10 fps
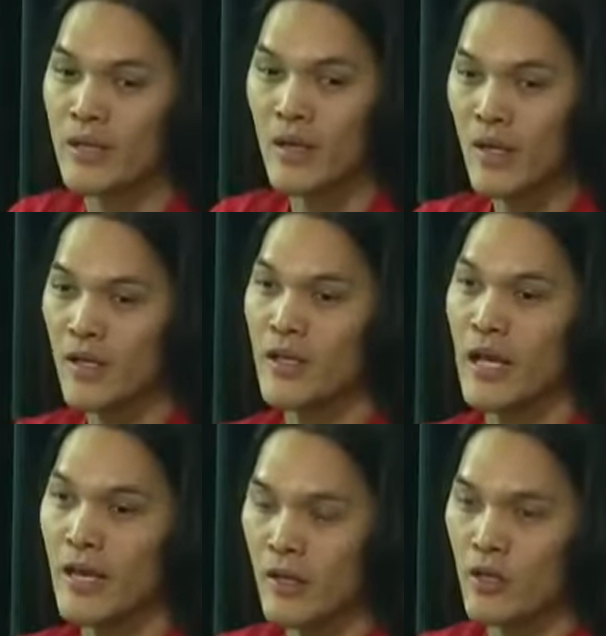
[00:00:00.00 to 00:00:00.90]
that
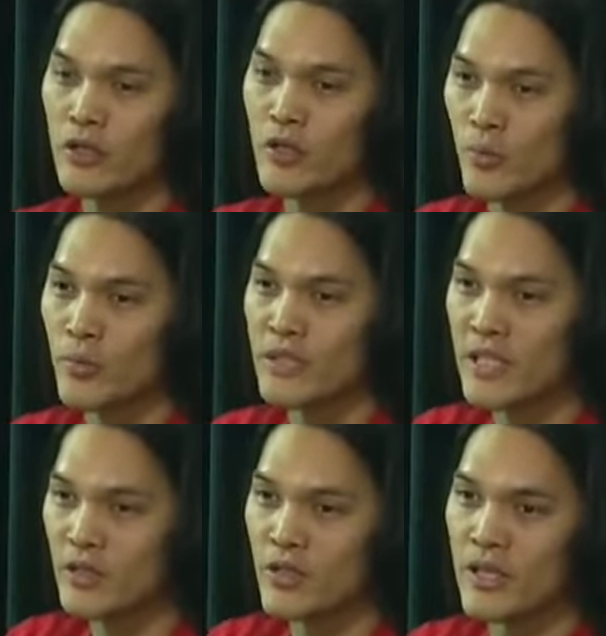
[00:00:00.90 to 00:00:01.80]
there are certain
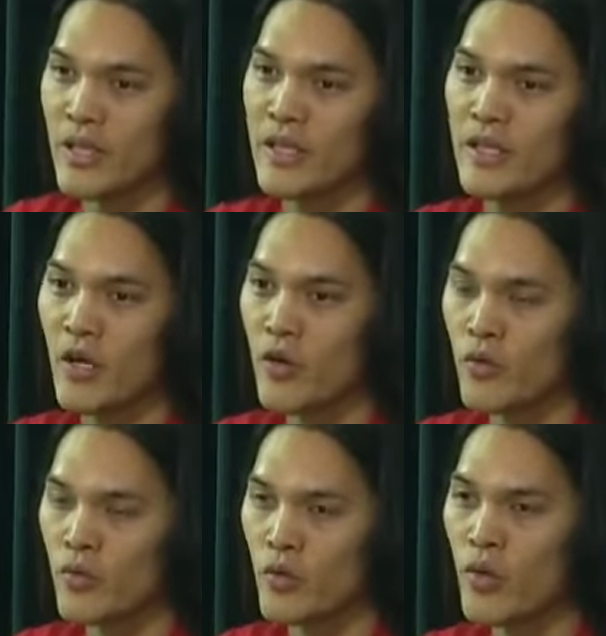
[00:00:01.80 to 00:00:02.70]
procedures that they need to go
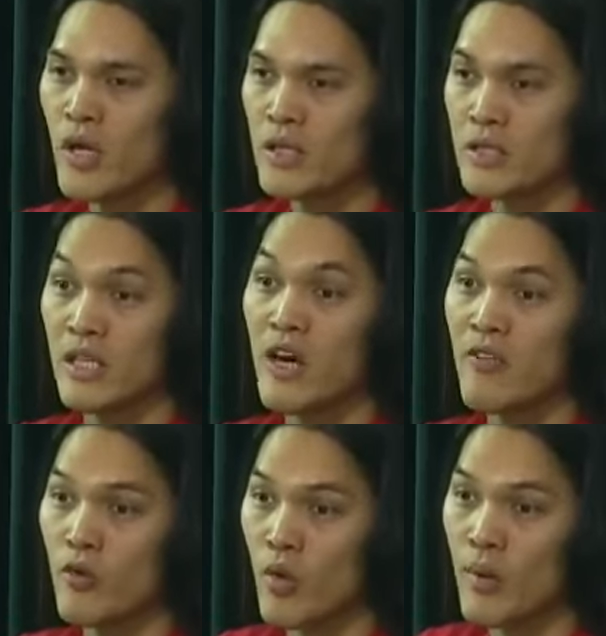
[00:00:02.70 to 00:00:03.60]
through to
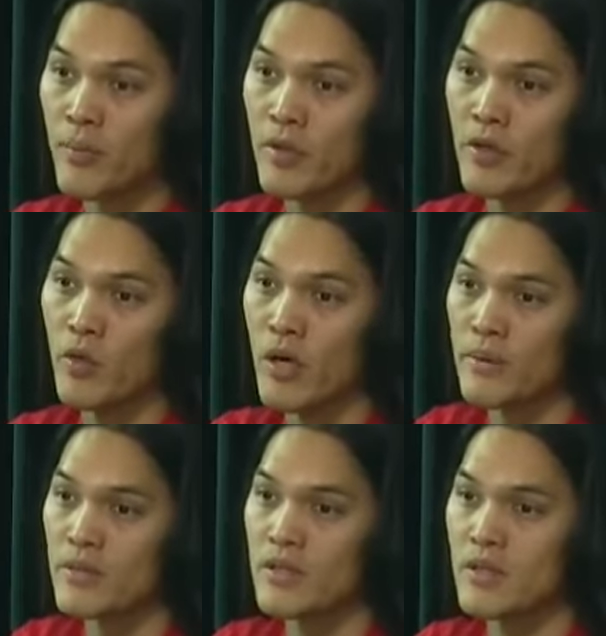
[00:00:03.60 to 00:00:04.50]
cover up their crimes.